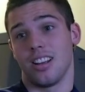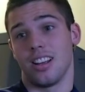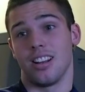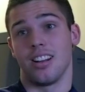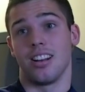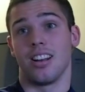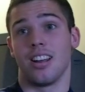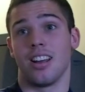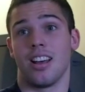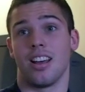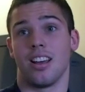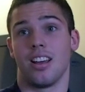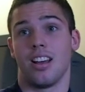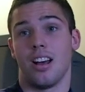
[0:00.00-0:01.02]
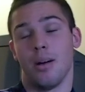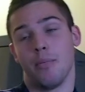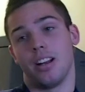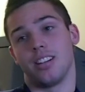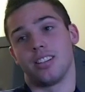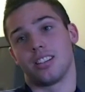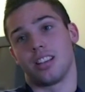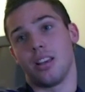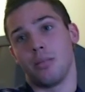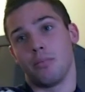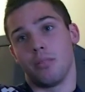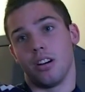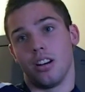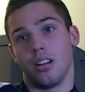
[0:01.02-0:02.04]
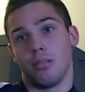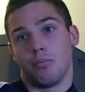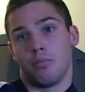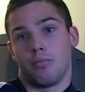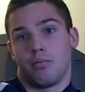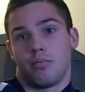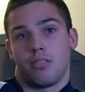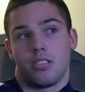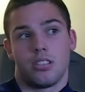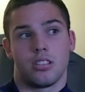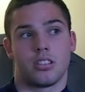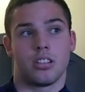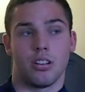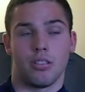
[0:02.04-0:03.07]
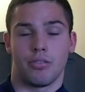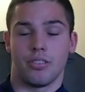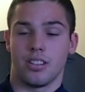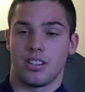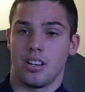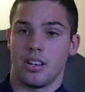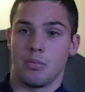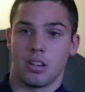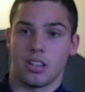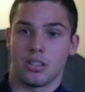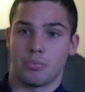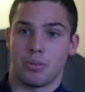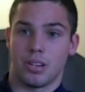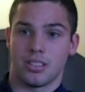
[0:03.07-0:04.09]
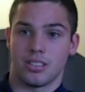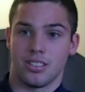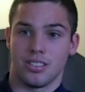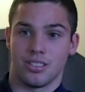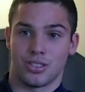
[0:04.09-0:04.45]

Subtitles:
and I managed to keep myself in the team against Preston,